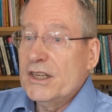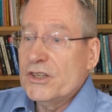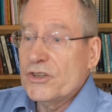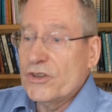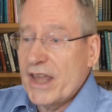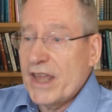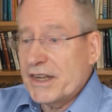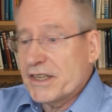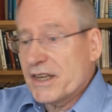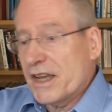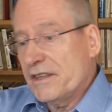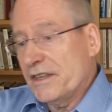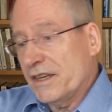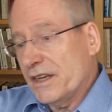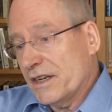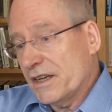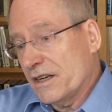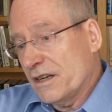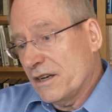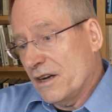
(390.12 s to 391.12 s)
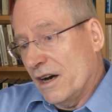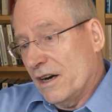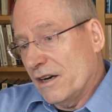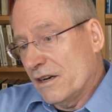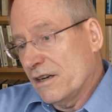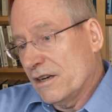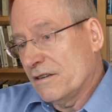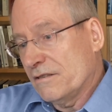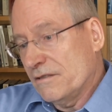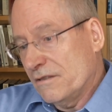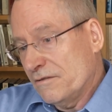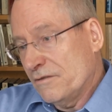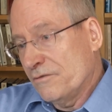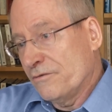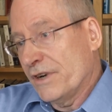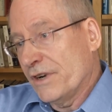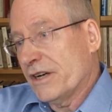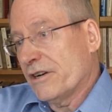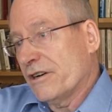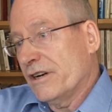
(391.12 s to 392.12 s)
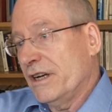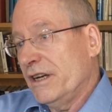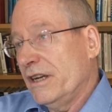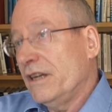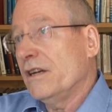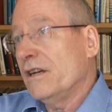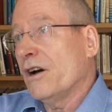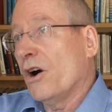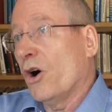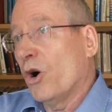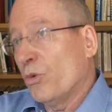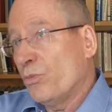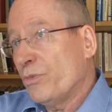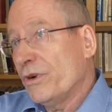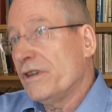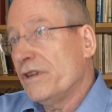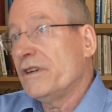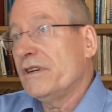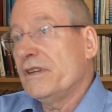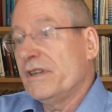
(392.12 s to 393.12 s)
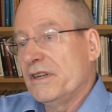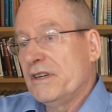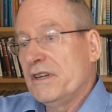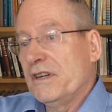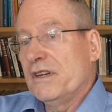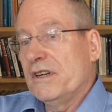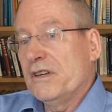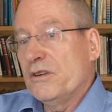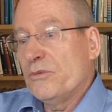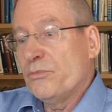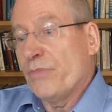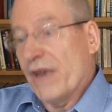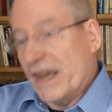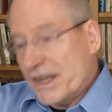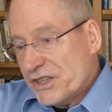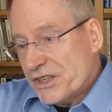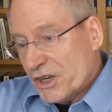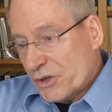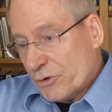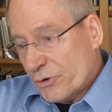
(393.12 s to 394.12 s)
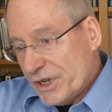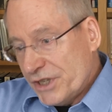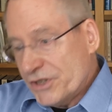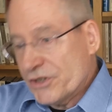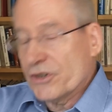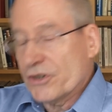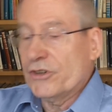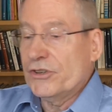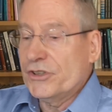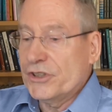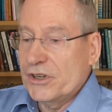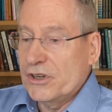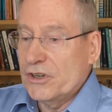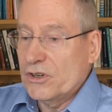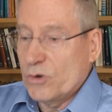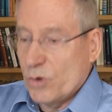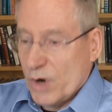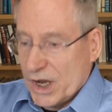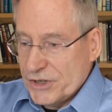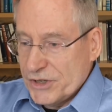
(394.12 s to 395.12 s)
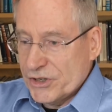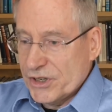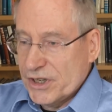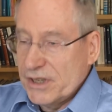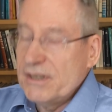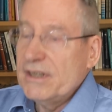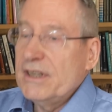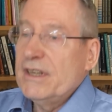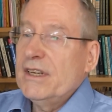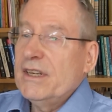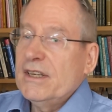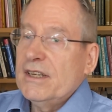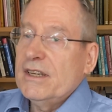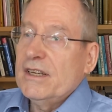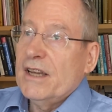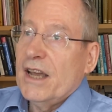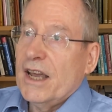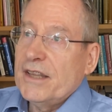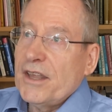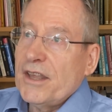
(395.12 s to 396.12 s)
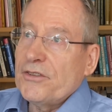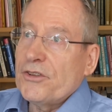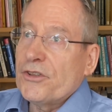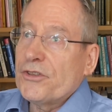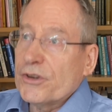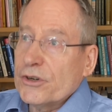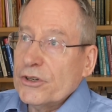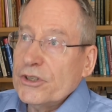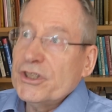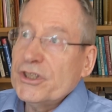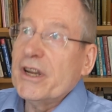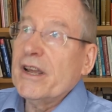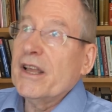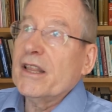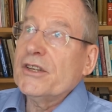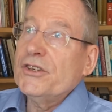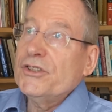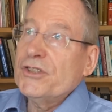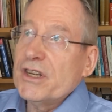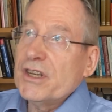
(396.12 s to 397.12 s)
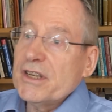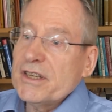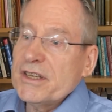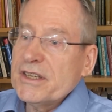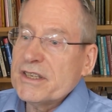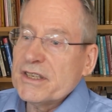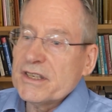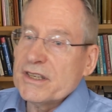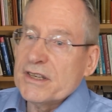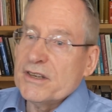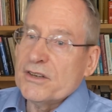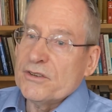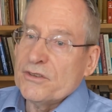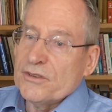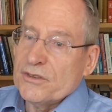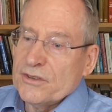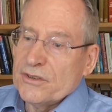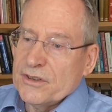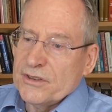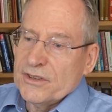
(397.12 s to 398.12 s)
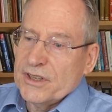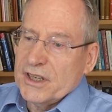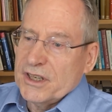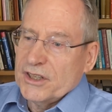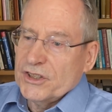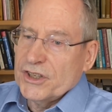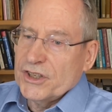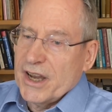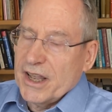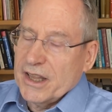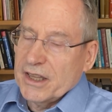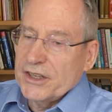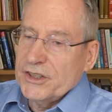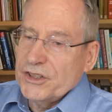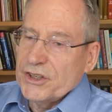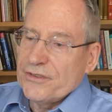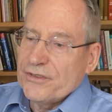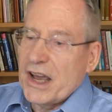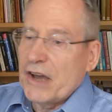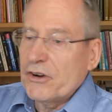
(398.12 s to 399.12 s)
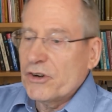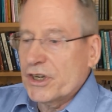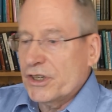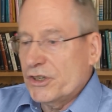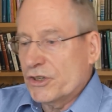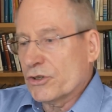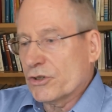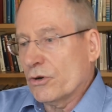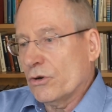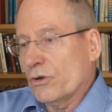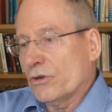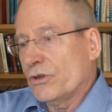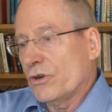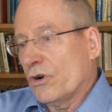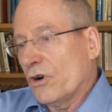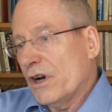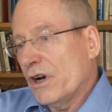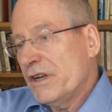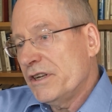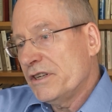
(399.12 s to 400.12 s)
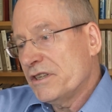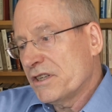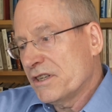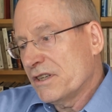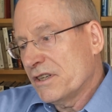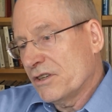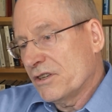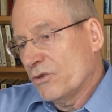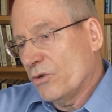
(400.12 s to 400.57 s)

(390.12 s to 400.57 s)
So that's, I think, a very open, basic research question. And then the third challenge is the challenge of how to control noise.